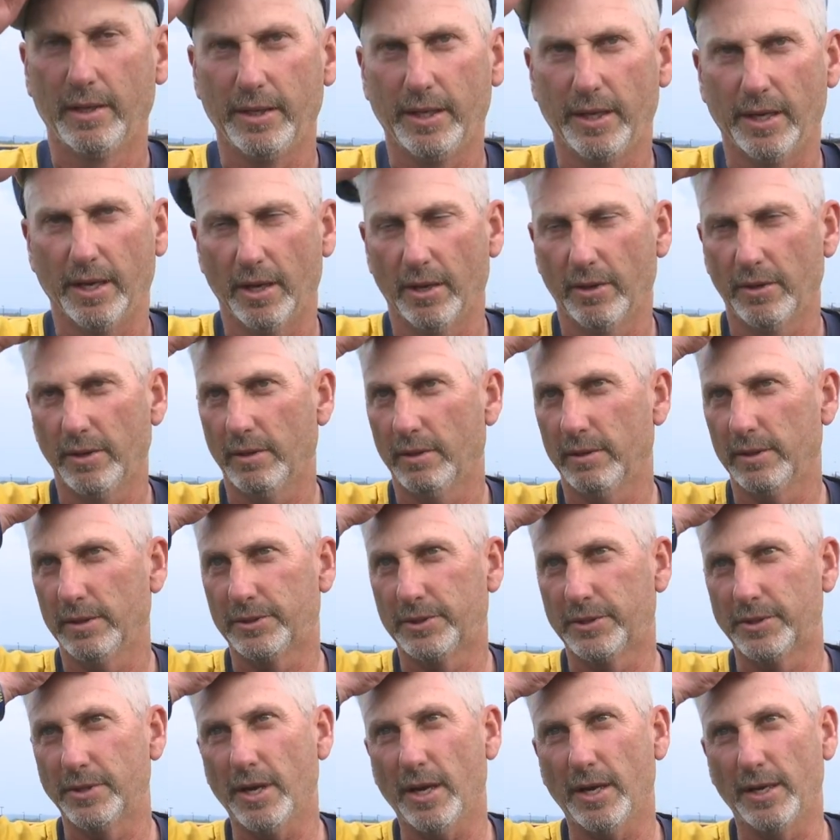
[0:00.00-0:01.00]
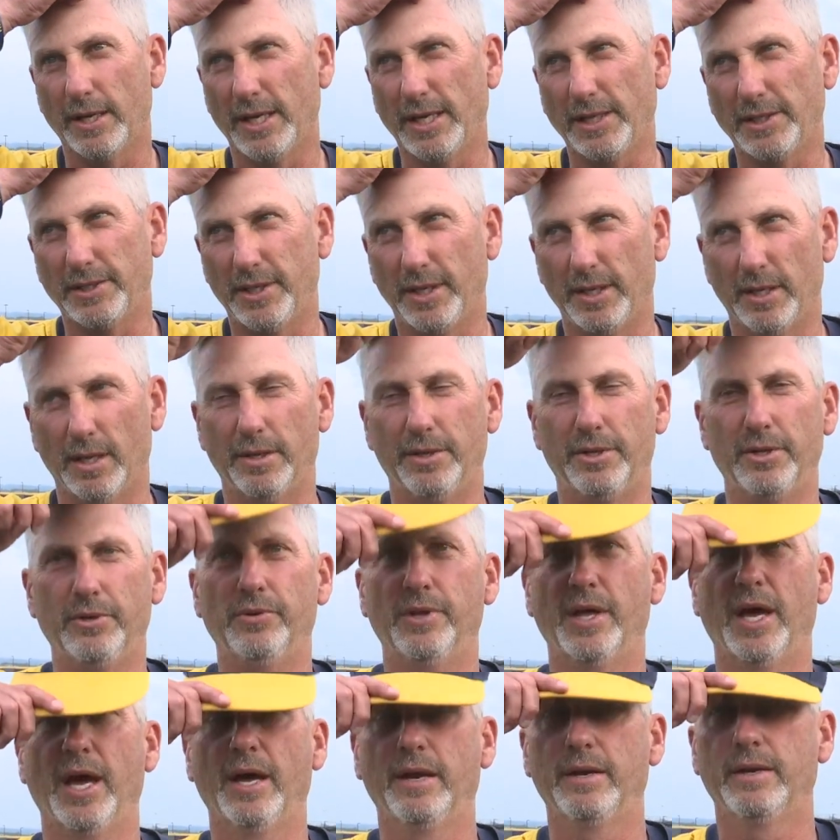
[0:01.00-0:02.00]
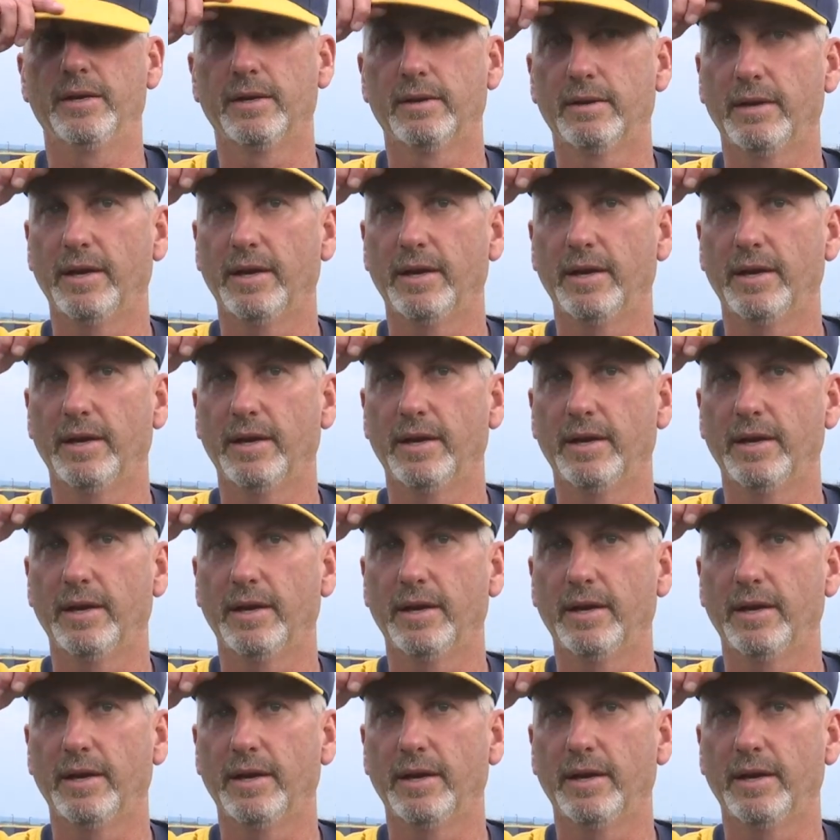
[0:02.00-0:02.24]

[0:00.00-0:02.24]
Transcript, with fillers: You know, it's not easy to do that